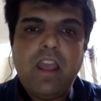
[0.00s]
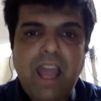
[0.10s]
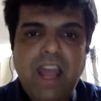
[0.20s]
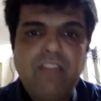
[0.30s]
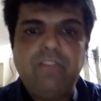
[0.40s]

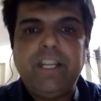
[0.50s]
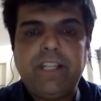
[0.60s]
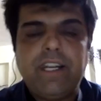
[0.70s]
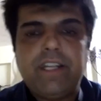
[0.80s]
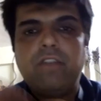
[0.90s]
have
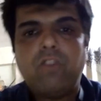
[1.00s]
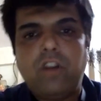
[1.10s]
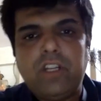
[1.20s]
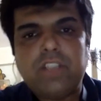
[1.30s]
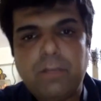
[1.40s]
dictated
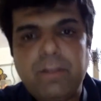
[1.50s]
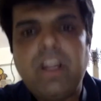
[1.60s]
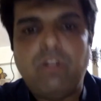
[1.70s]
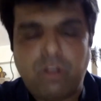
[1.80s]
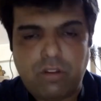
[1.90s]
what is coming
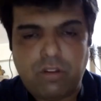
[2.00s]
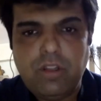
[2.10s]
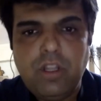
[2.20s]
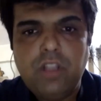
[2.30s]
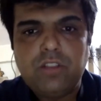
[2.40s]
out.
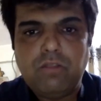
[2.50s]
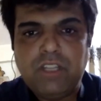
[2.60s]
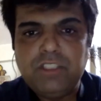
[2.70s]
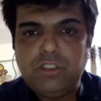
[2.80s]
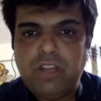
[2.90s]
So
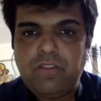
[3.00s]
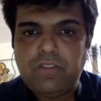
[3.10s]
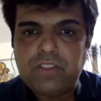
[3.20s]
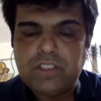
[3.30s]
once you have